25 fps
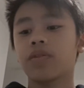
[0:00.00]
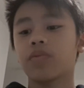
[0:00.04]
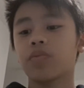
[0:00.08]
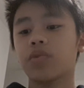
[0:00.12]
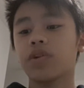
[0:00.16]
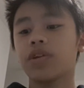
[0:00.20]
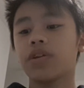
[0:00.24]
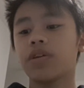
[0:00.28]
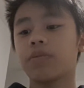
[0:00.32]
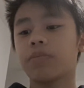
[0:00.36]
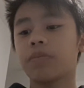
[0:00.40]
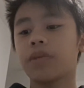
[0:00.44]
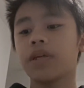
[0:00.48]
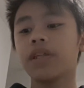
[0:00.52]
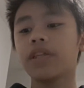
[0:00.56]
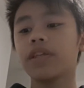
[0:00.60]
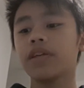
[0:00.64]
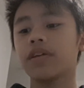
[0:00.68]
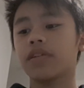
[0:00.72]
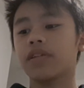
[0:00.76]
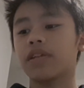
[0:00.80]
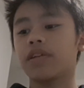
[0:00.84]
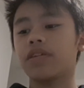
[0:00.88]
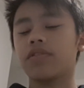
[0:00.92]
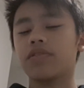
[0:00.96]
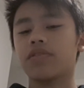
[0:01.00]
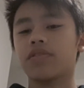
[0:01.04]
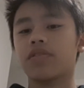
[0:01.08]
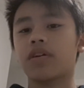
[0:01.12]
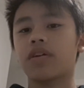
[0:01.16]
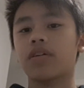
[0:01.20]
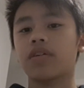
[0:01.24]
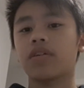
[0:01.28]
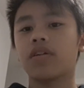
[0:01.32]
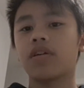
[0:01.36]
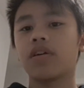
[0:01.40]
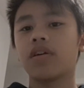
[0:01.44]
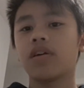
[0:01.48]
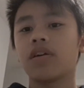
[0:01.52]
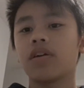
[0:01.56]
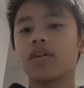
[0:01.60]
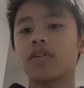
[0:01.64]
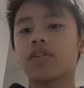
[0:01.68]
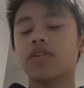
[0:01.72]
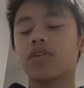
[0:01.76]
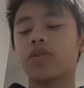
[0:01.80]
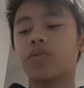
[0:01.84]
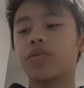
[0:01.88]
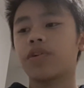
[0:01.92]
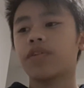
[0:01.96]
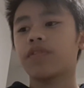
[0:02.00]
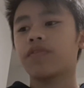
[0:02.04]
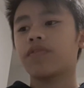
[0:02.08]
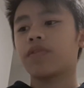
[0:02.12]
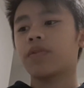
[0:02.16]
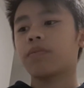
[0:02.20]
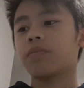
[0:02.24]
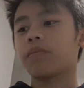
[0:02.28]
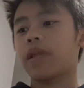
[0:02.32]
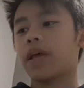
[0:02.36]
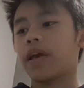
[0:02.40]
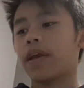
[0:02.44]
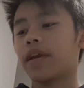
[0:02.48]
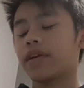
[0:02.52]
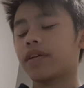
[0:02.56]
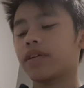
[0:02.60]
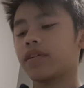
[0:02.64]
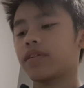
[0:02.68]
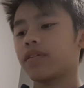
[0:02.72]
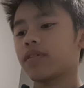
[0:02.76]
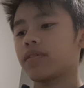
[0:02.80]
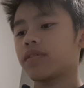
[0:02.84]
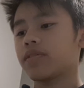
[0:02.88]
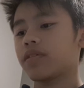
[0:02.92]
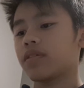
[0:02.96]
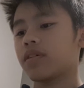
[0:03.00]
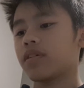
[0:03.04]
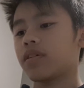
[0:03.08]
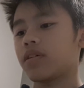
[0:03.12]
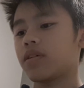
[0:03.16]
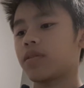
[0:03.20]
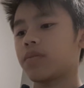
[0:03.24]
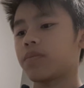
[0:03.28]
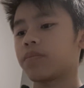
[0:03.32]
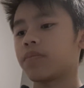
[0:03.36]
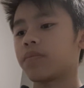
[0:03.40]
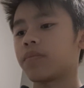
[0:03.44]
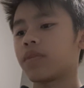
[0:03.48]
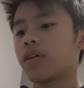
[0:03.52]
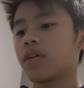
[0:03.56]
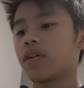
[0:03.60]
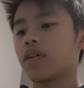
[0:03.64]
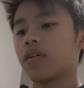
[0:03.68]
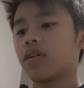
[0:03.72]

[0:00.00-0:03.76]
We immediately start going from like um,